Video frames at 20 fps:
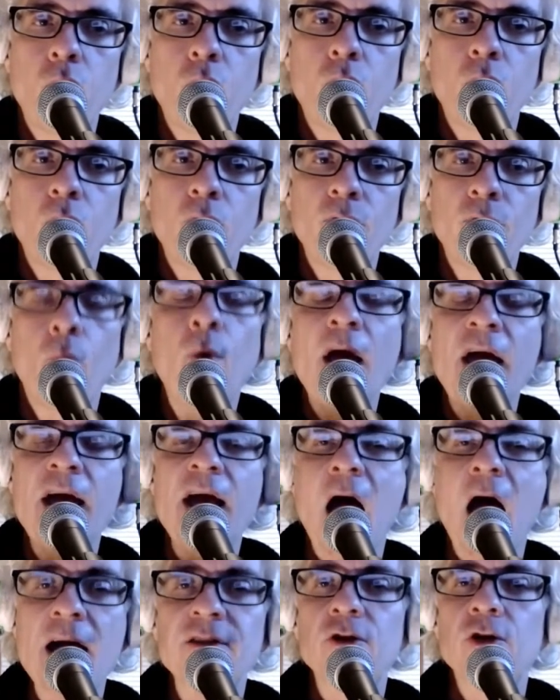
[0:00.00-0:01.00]
the way
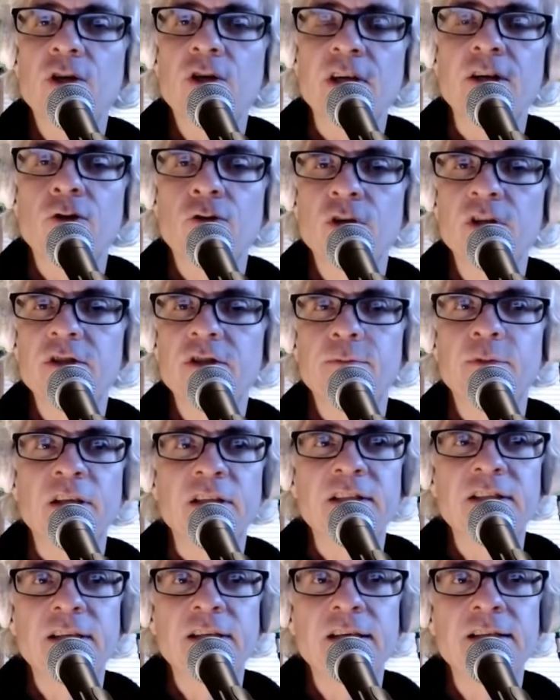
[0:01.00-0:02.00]
I look at
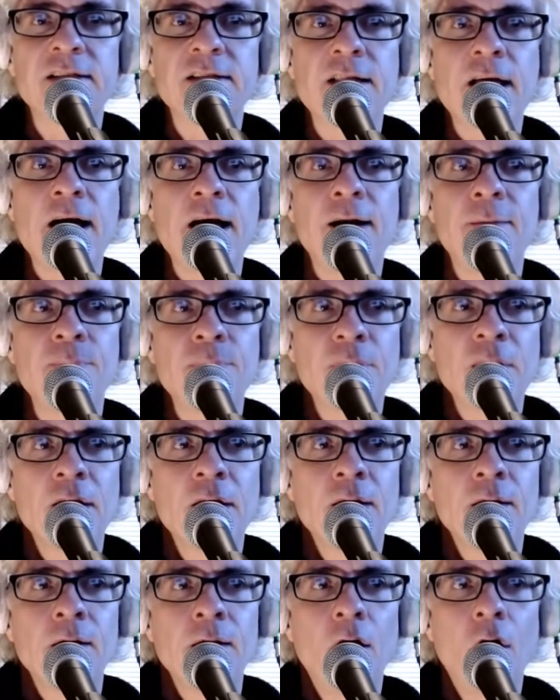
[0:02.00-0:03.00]
Christmas is that
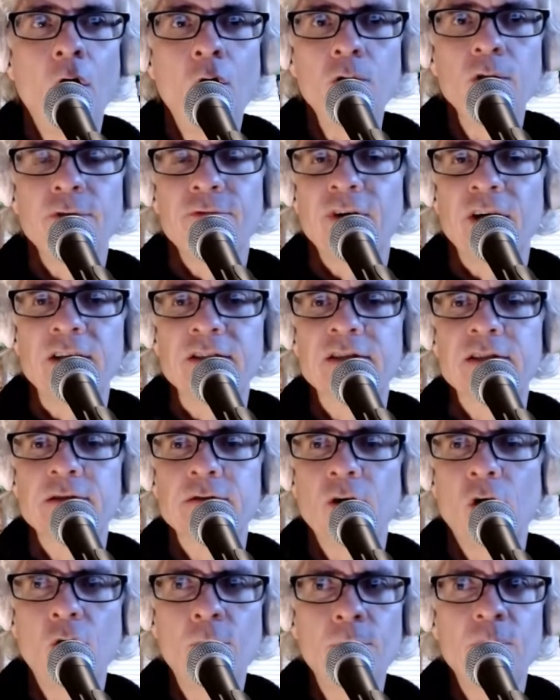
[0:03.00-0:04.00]
all of
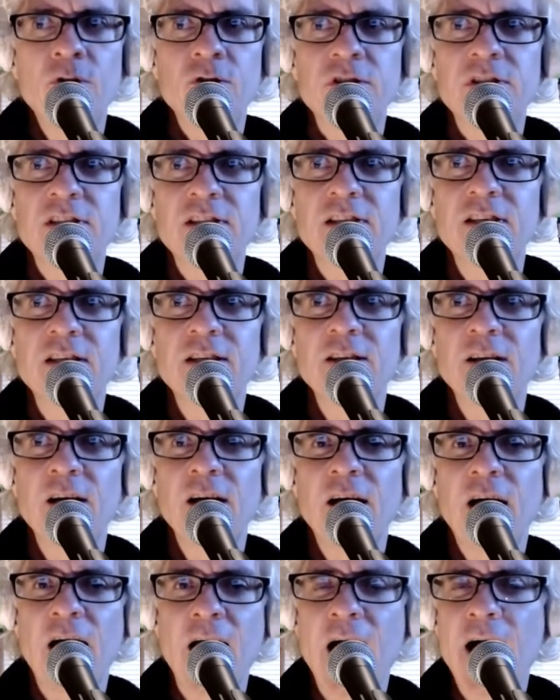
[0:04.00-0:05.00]
us, almost,
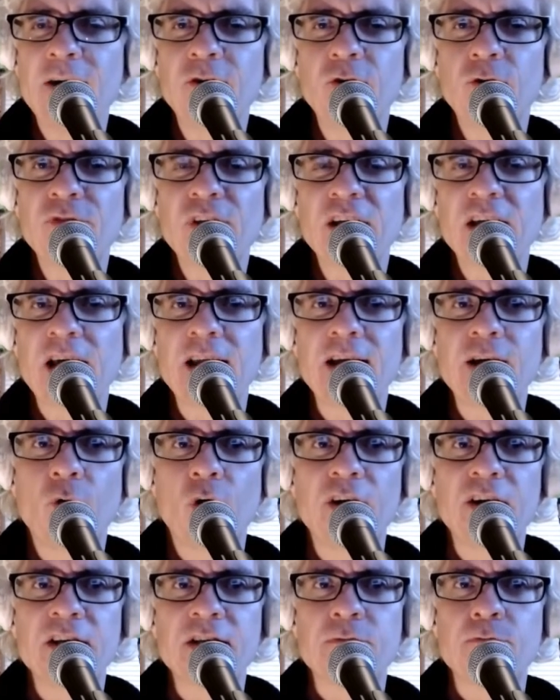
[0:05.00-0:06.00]
I don't think
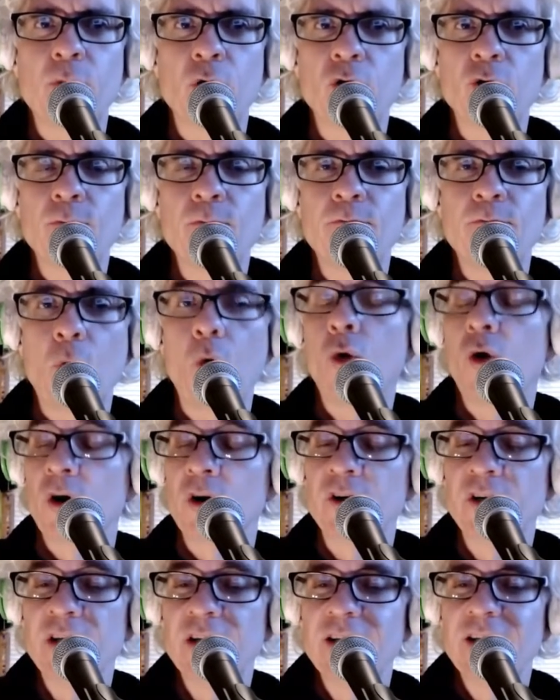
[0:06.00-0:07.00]
anyone is
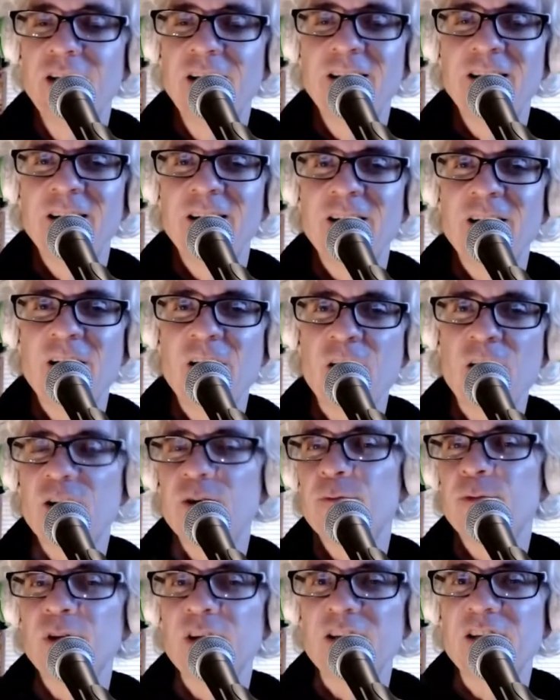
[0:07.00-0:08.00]
born a
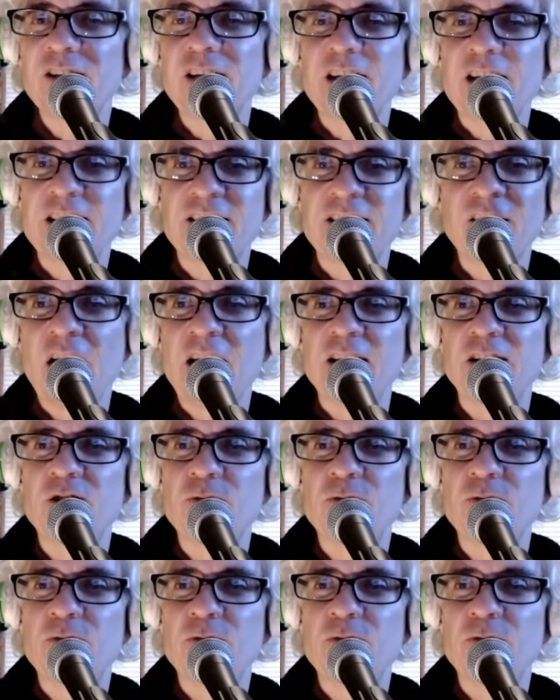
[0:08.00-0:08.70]
completely enlightened